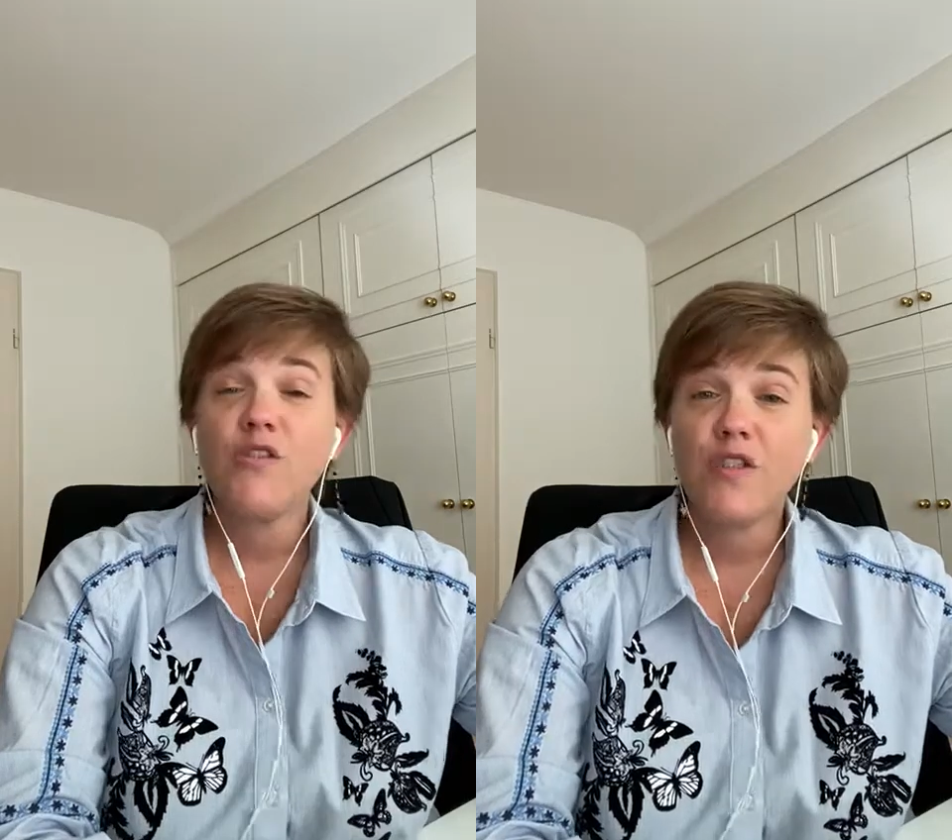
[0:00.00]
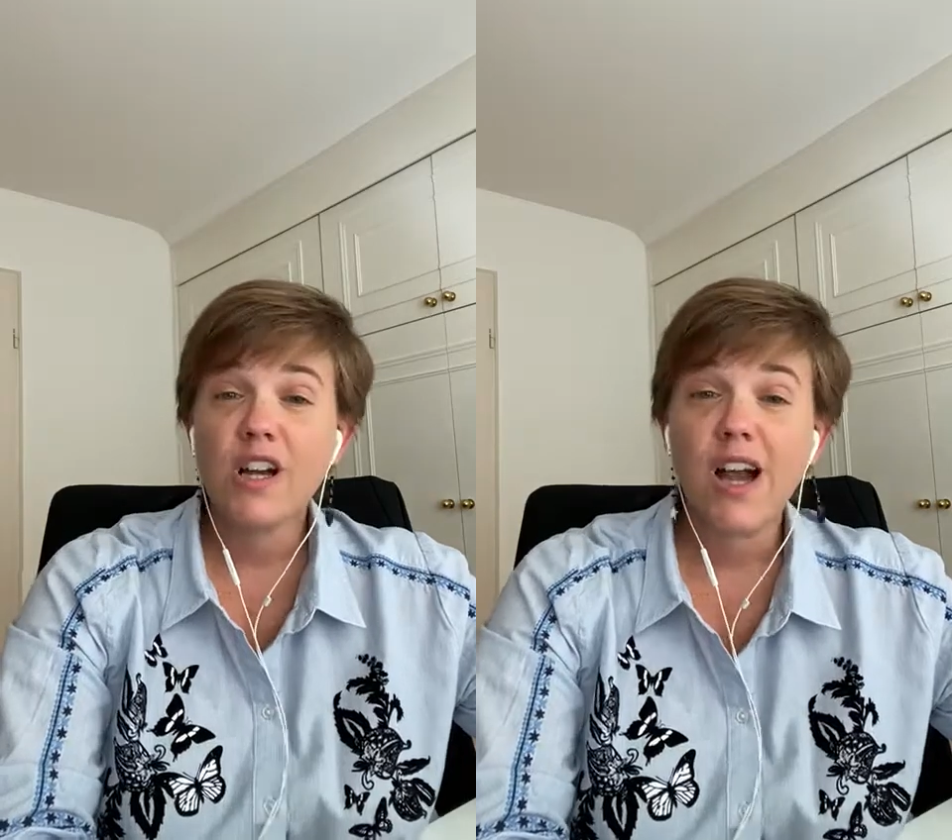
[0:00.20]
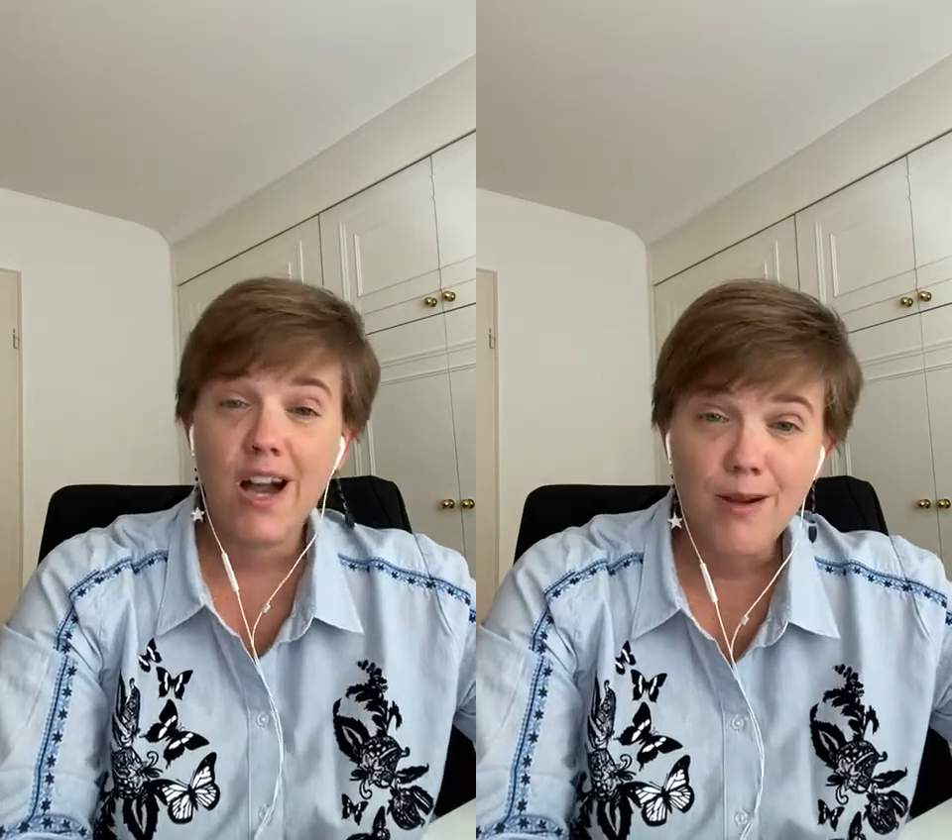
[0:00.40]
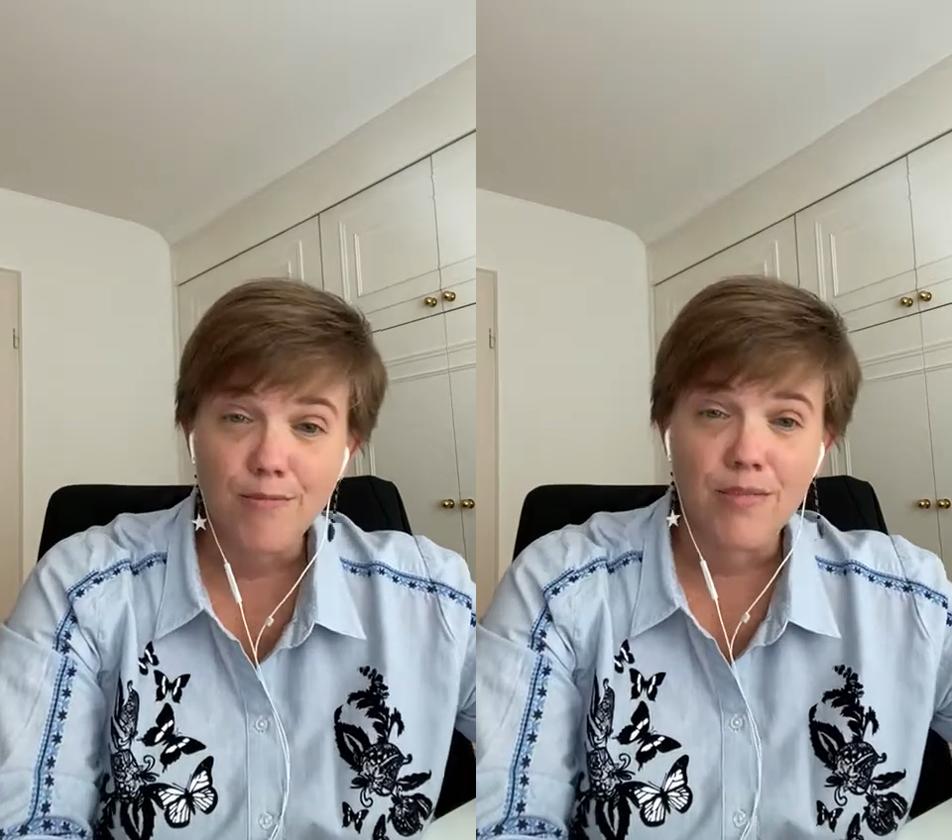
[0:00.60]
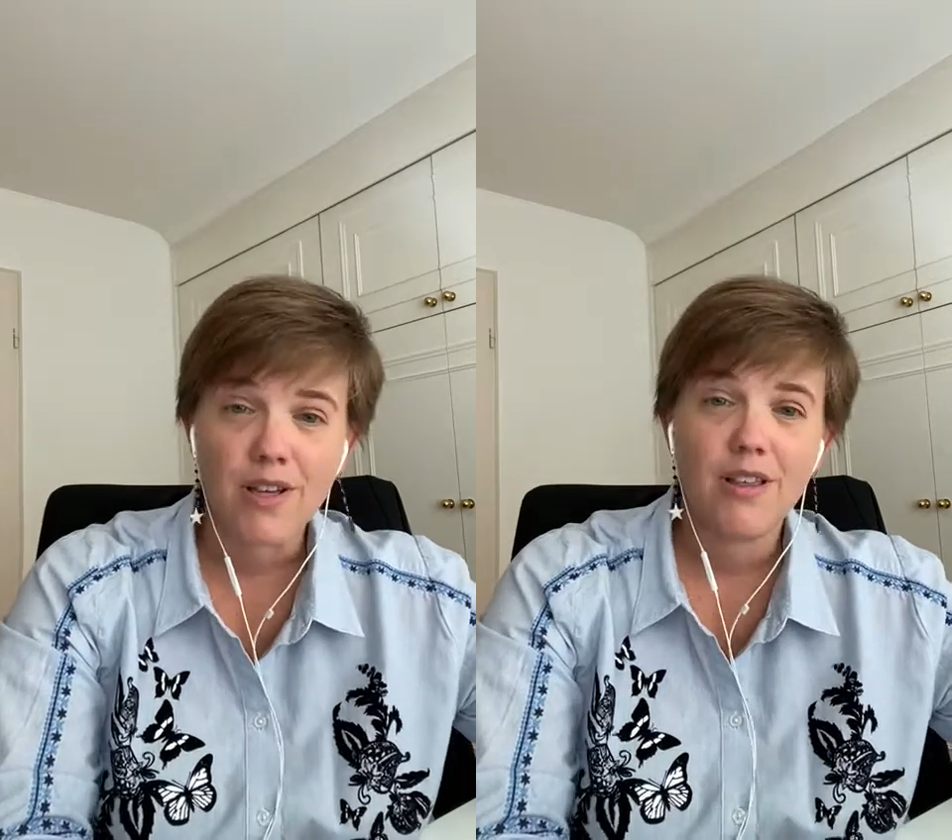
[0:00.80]

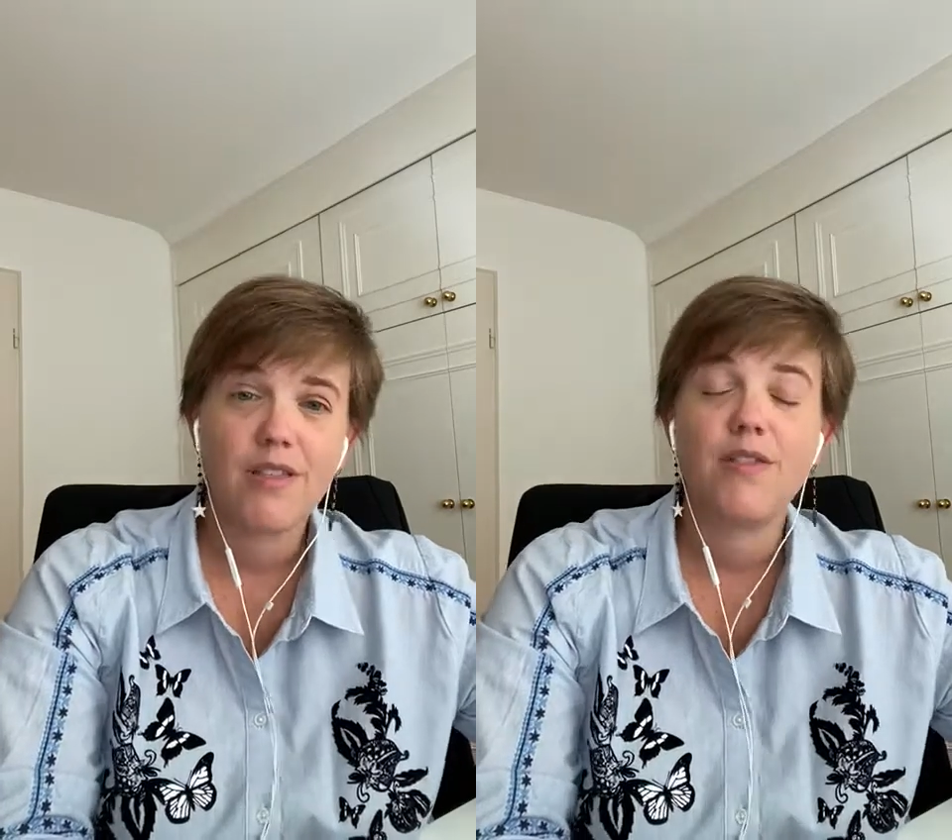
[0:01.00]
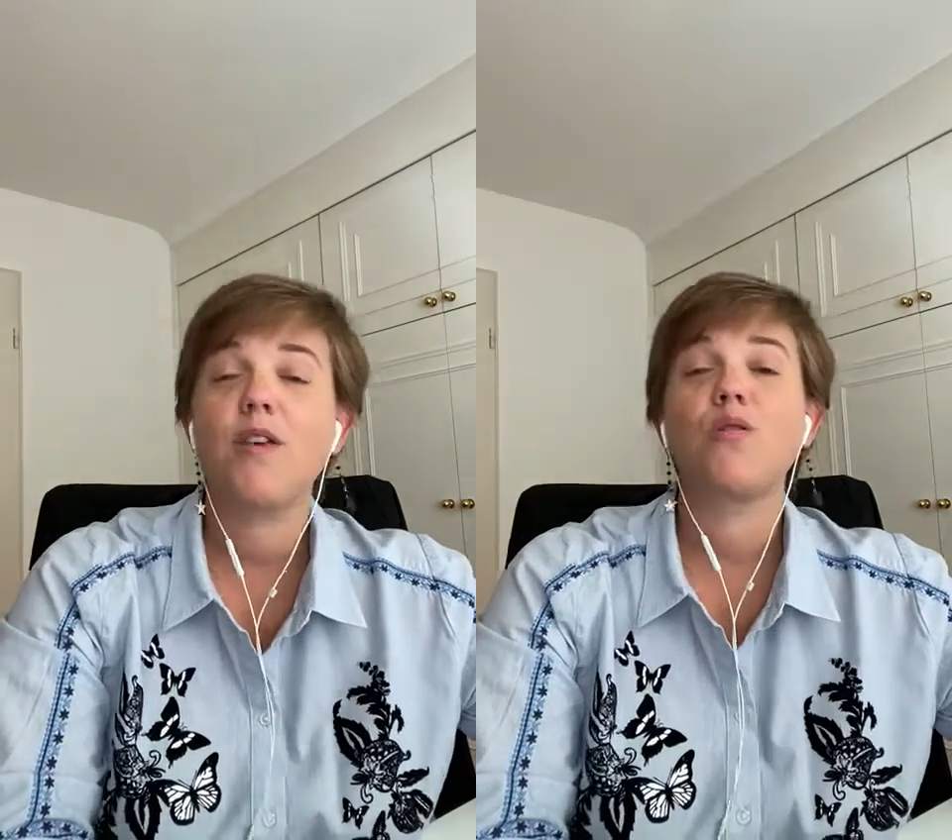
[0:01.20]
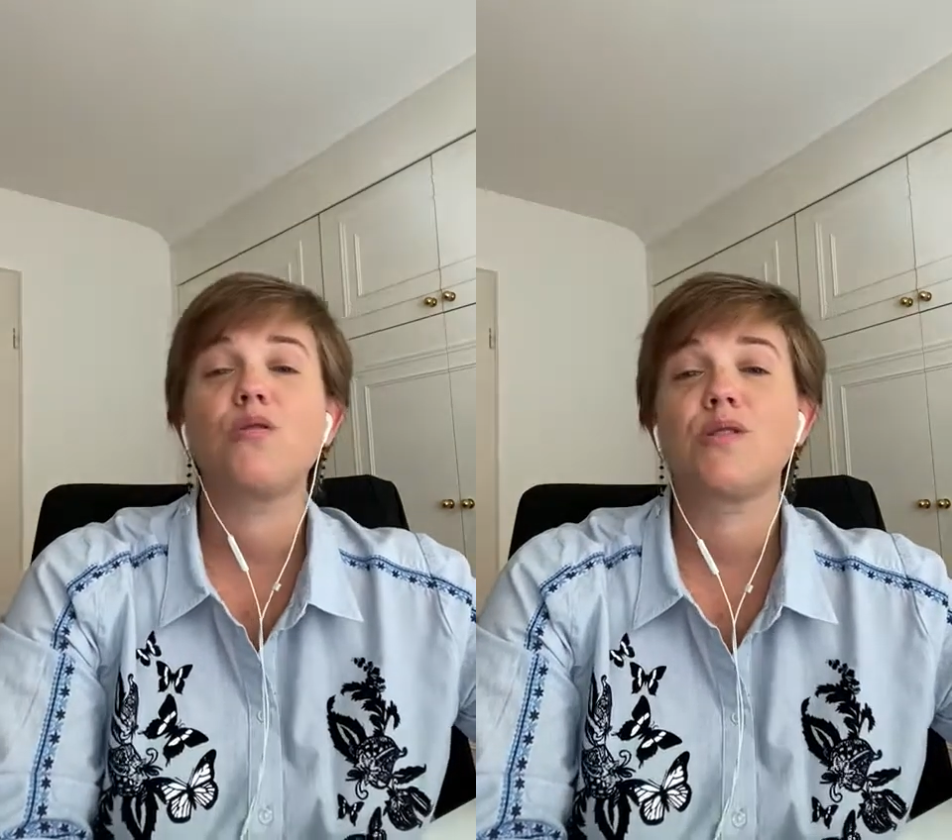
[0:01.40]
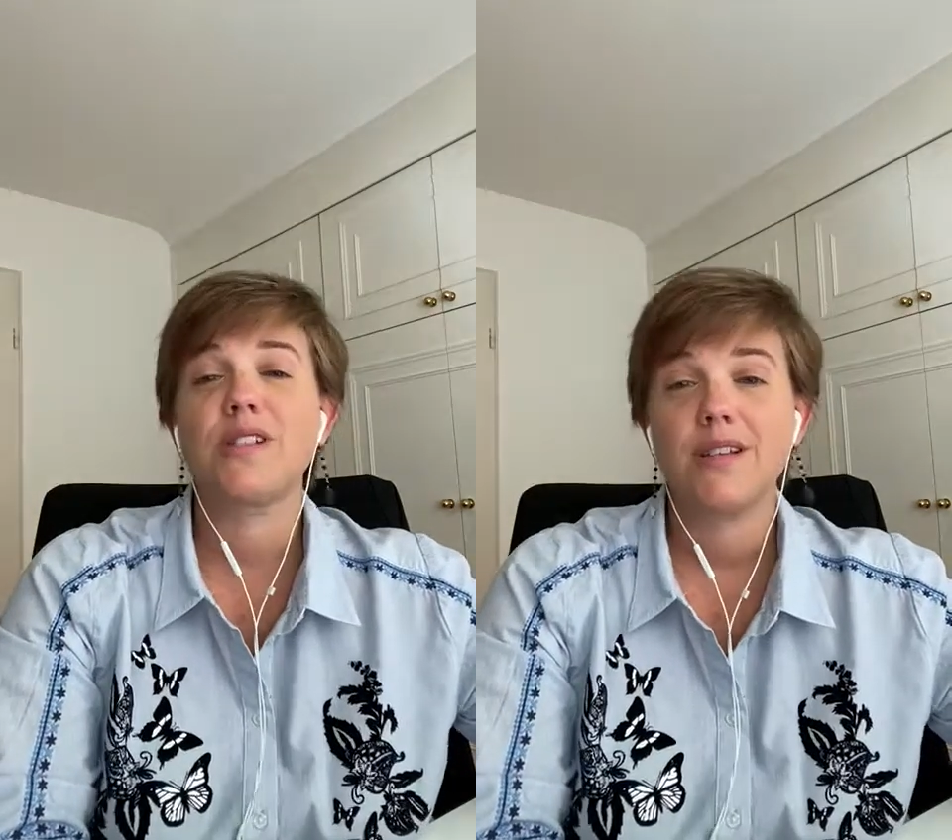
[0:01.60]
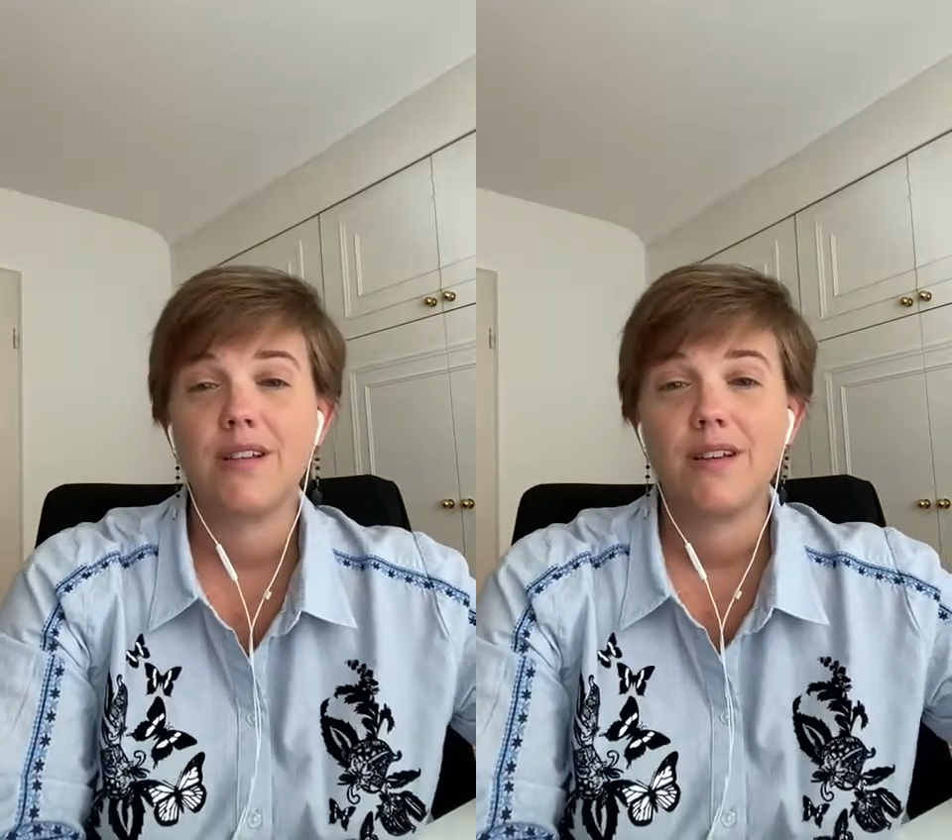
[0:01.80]
overcome those